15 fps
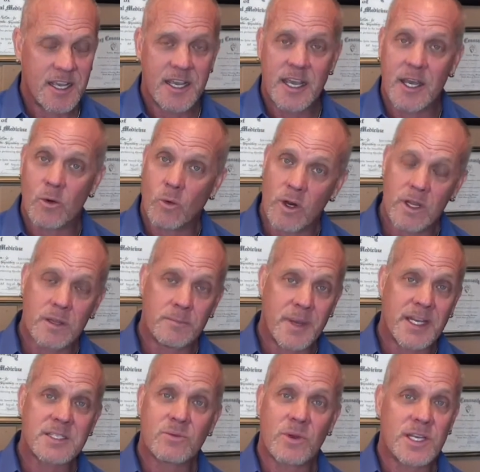And one of the
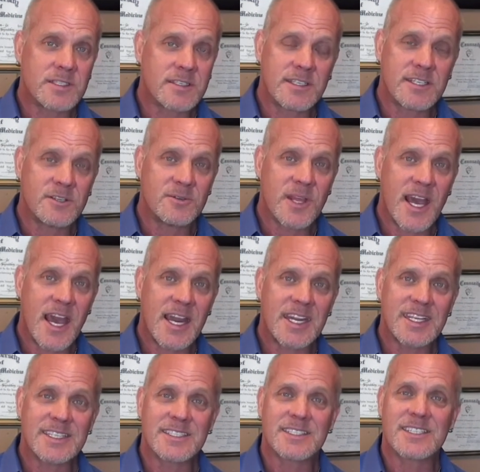best ways to do that
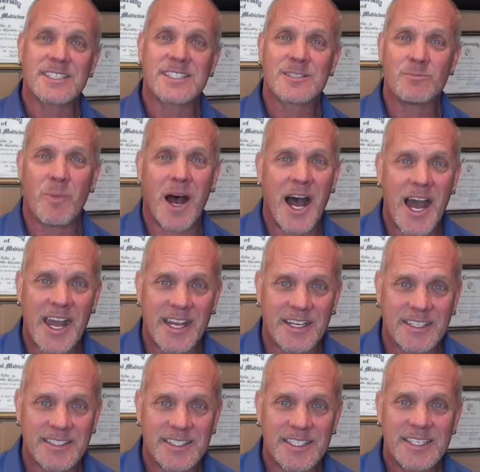is to smile.
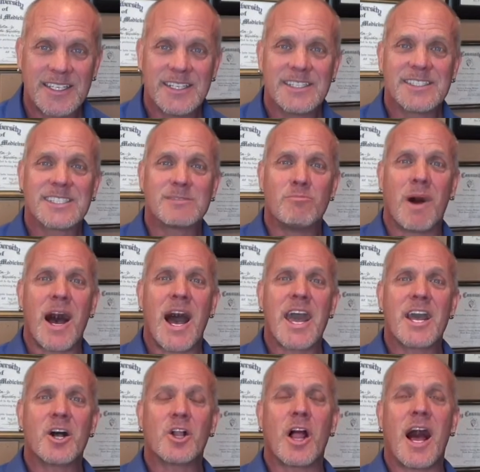
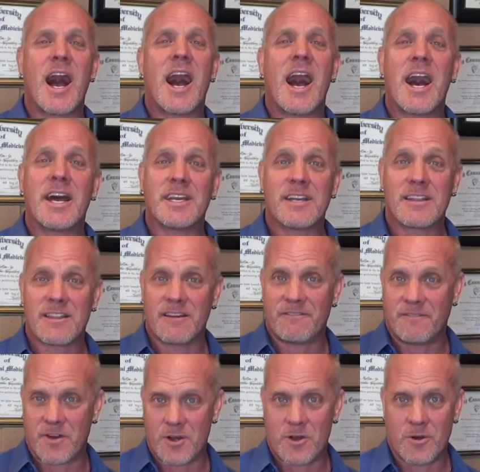Smile on the
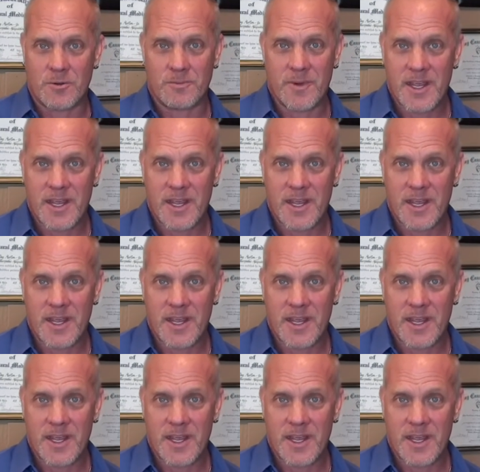phone.